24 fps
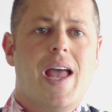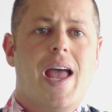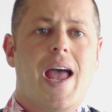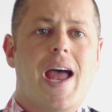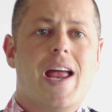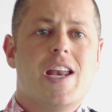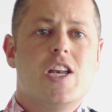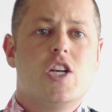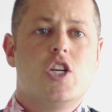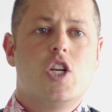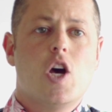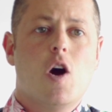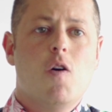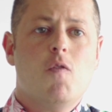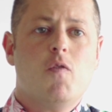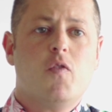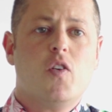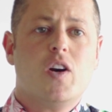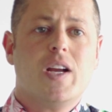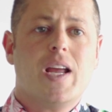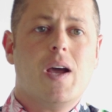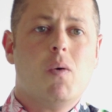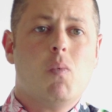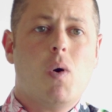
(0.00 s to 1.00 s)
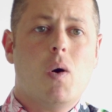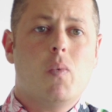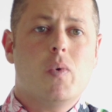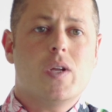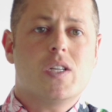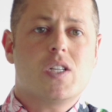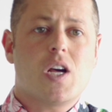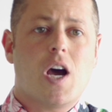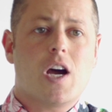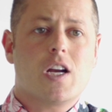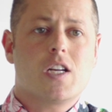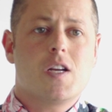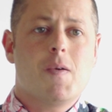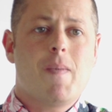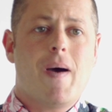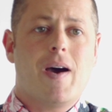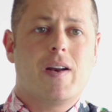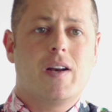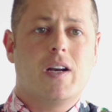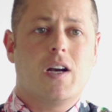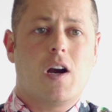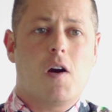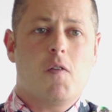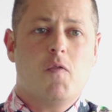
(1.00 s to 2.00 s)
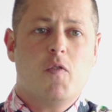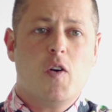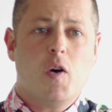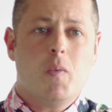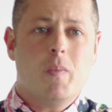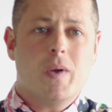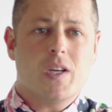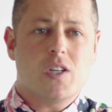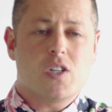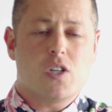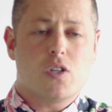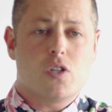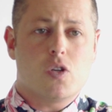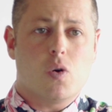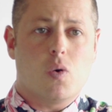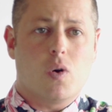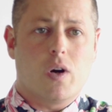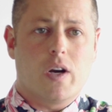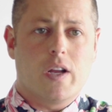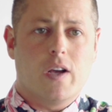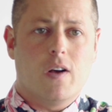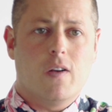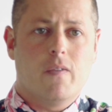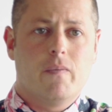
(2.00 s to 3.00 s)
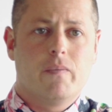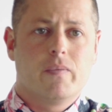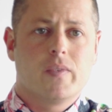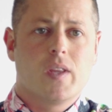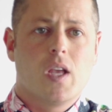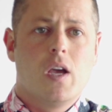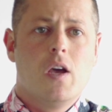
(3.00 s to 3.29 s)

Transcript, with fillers: And don't forget what we talked about in our filming tutorial.